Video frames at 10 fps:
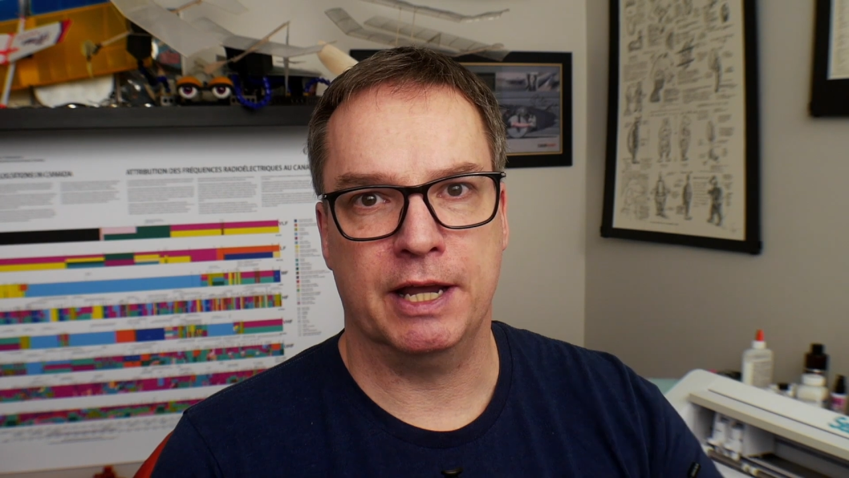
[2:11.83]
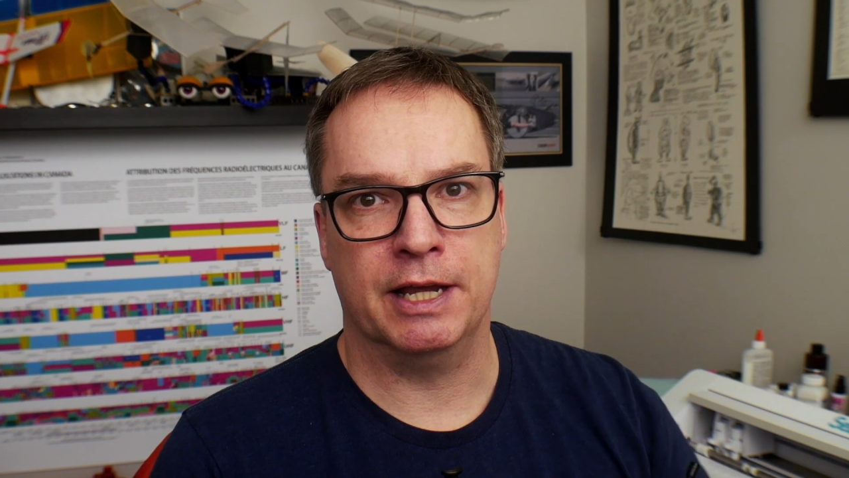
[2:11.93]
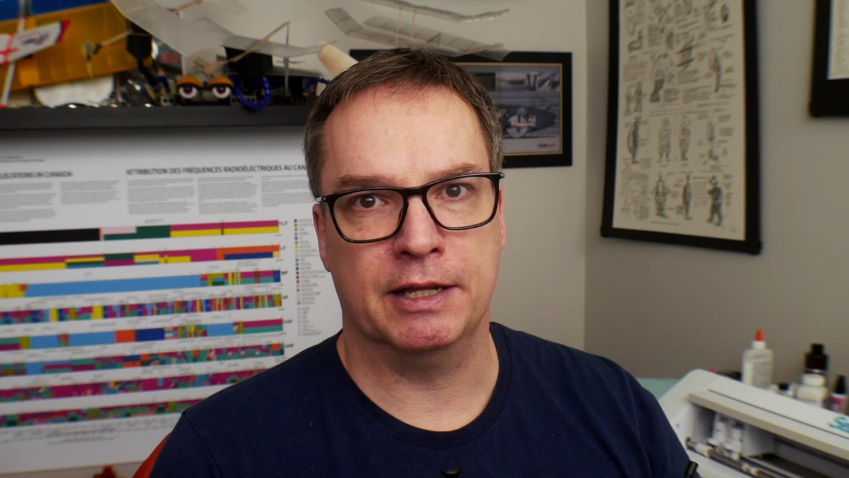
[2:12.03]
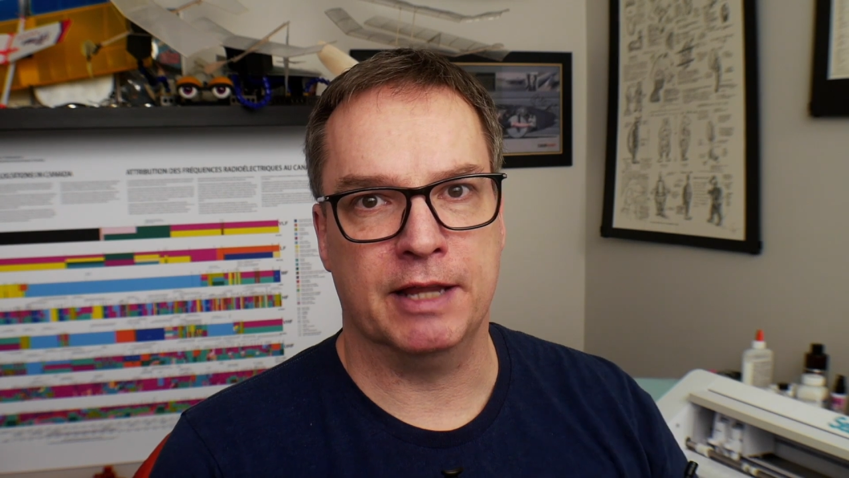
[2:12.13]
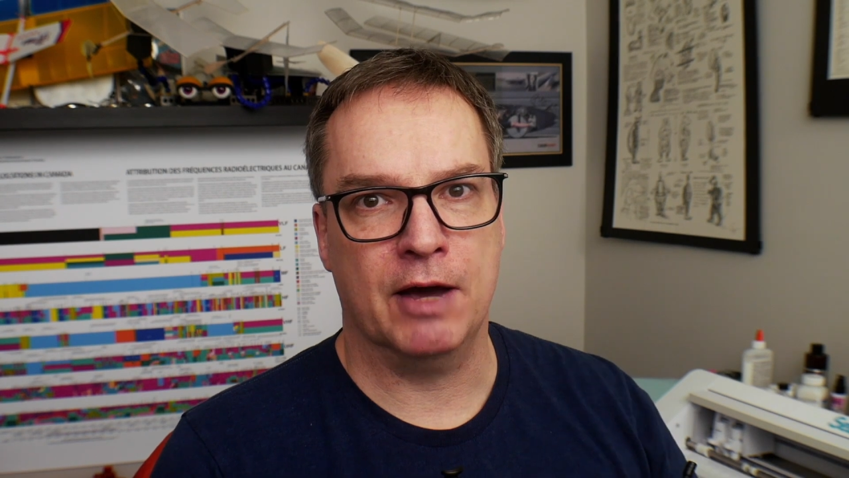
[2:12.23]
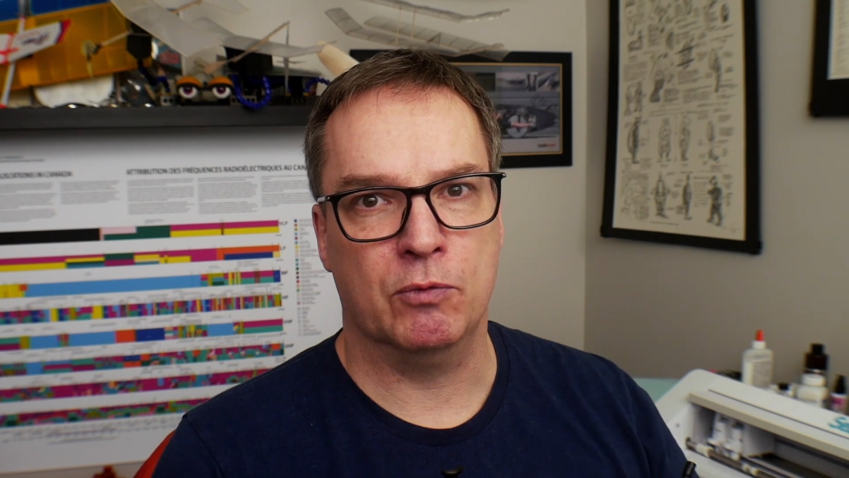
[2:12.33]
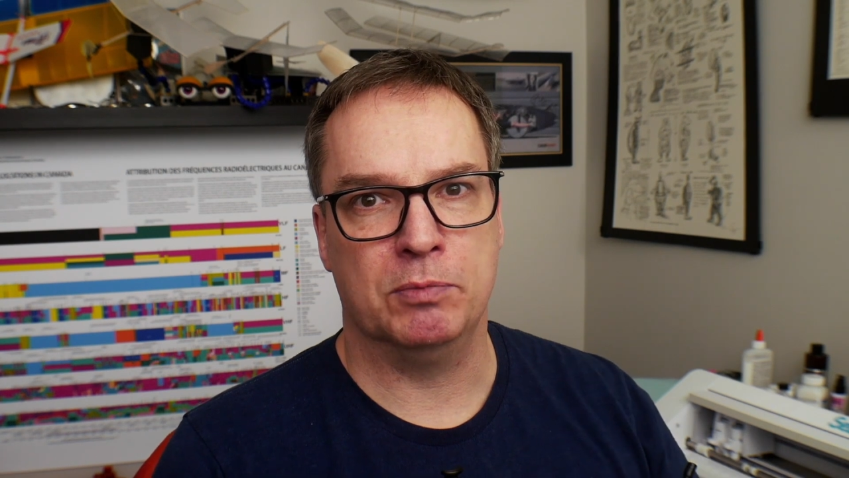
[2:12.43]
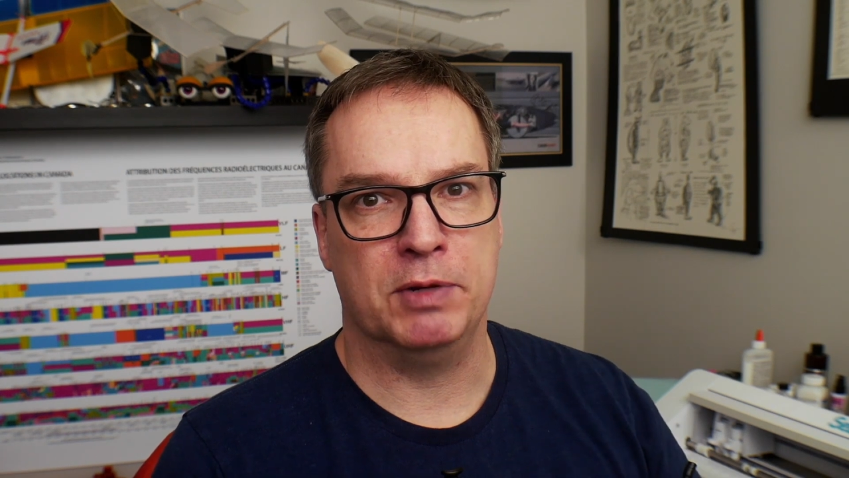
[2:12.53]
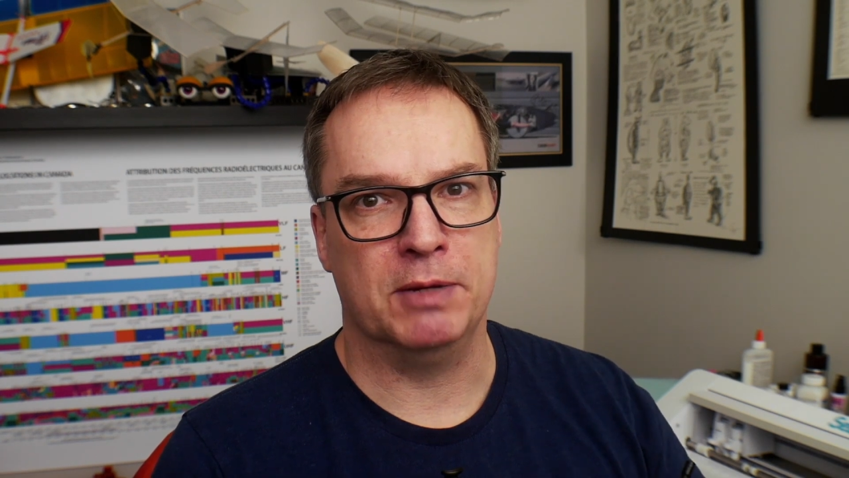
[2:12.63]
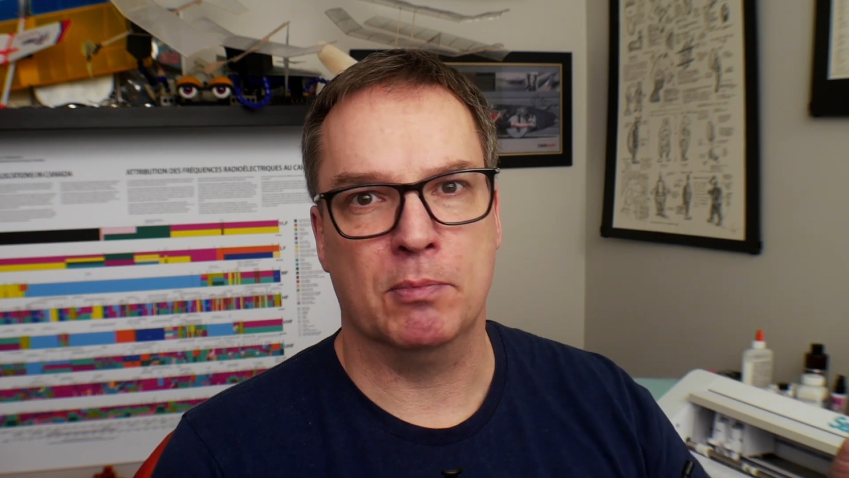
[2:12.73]
and that
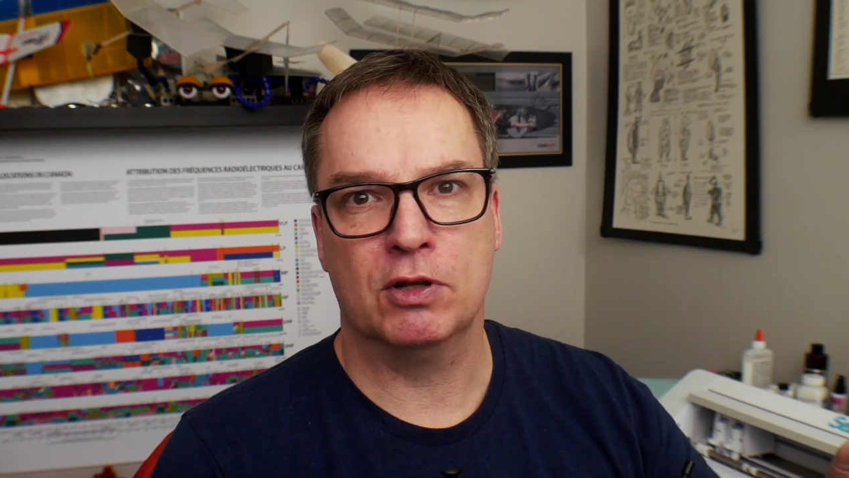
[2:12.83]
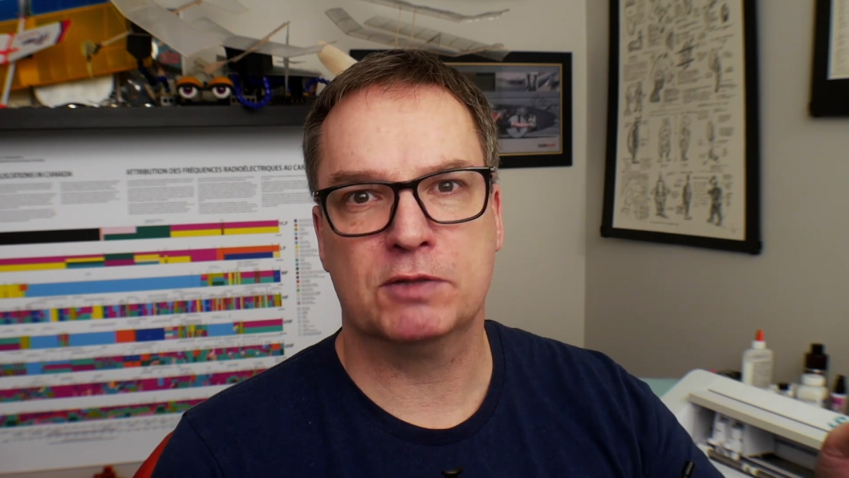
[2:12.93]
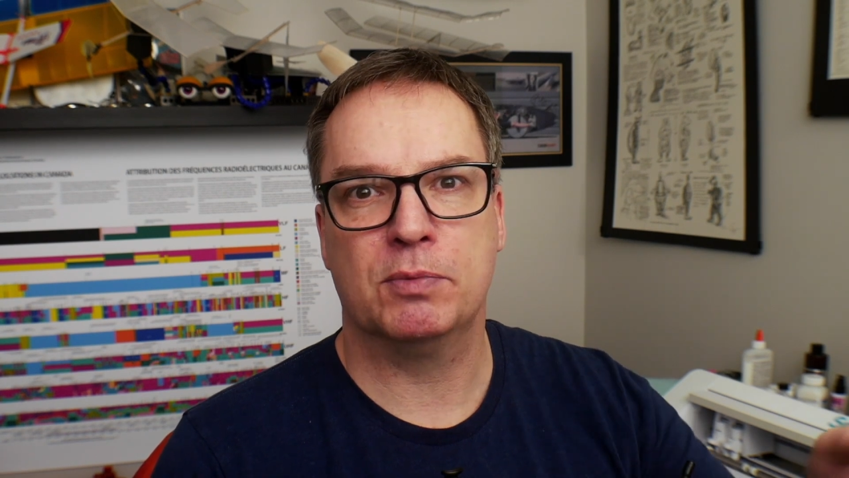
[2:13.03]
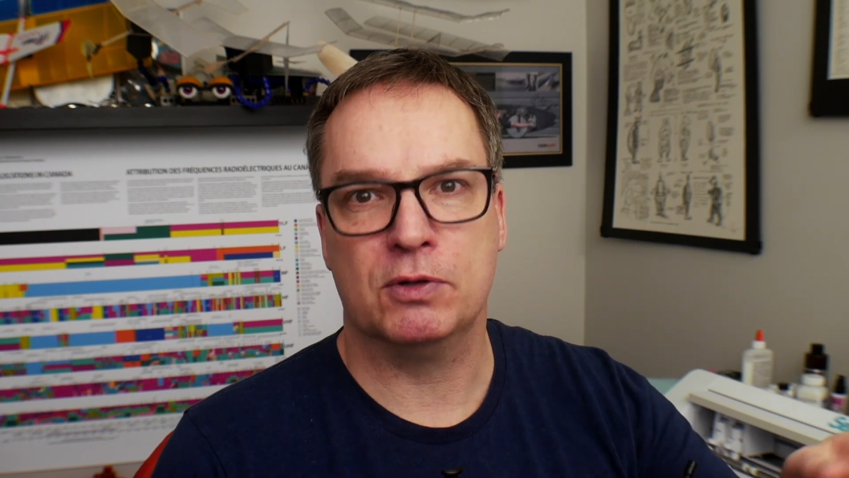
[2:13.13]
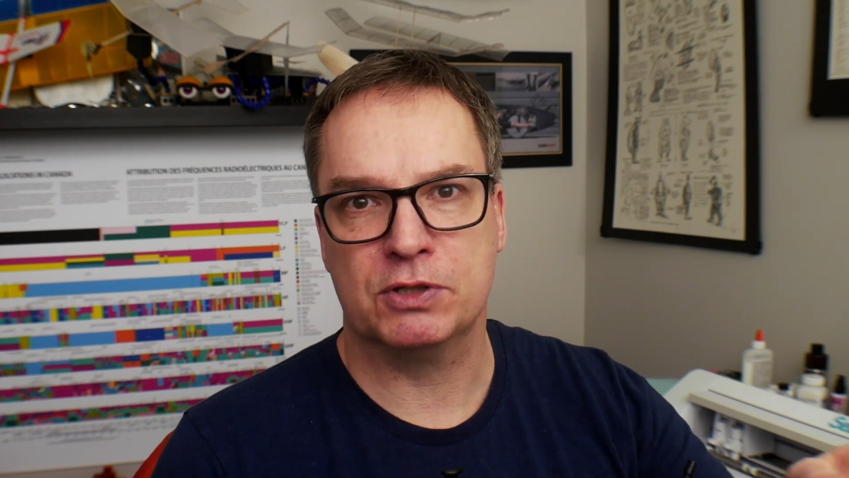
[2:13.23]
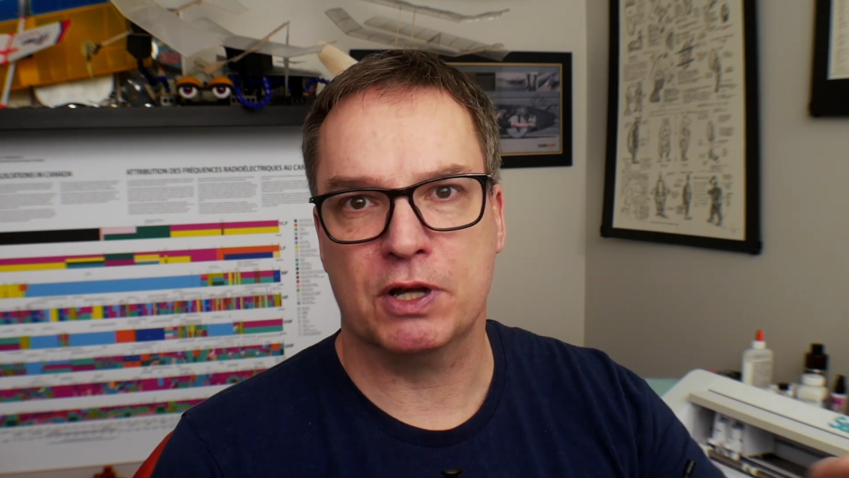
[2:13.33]
would be multiples